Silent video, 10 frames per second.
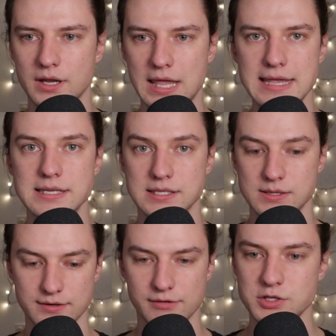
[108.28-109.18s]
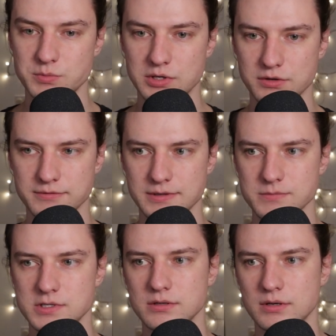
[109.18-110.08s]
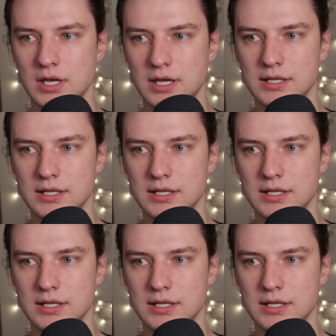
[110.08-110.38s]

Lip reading: keys and the arrangement of them. So